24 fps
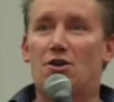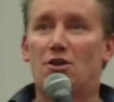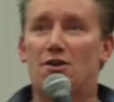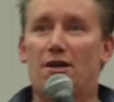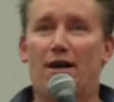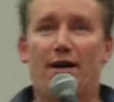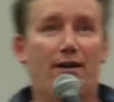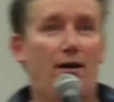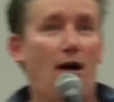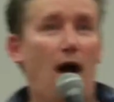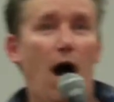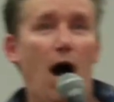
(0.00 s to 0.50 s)
she's
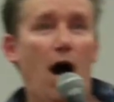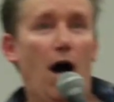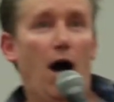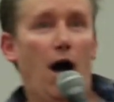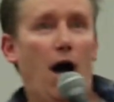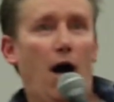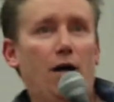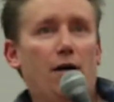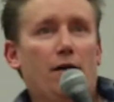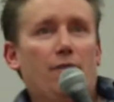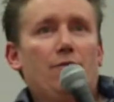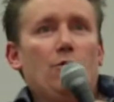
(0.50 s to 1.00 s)
like,
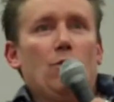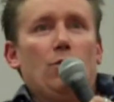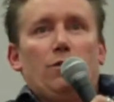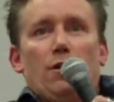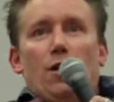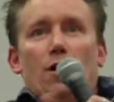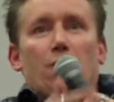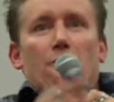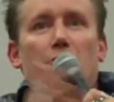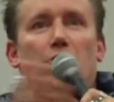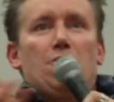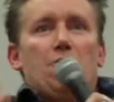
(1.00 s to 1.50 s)
I don't even know what the
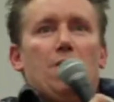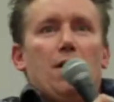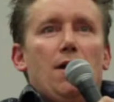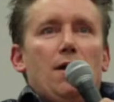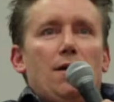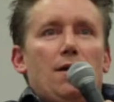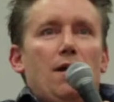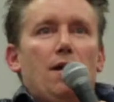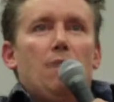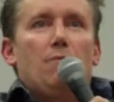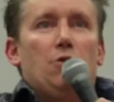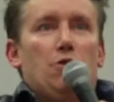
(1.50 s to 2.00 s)
hell you're
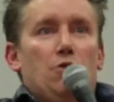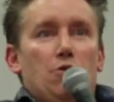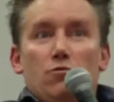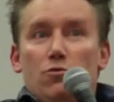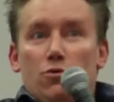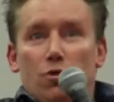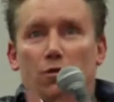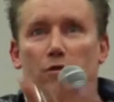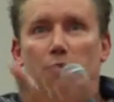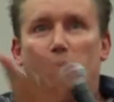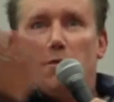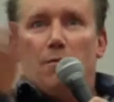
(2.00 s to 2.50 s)
saying now, but you
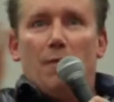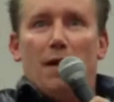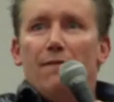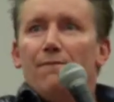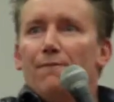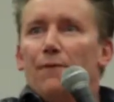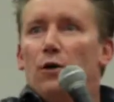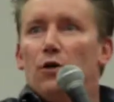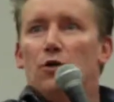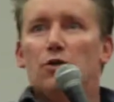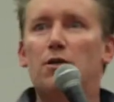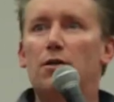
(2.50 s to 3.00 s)
took some
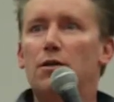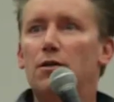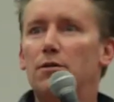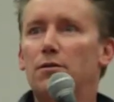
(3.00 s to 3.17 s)
effort.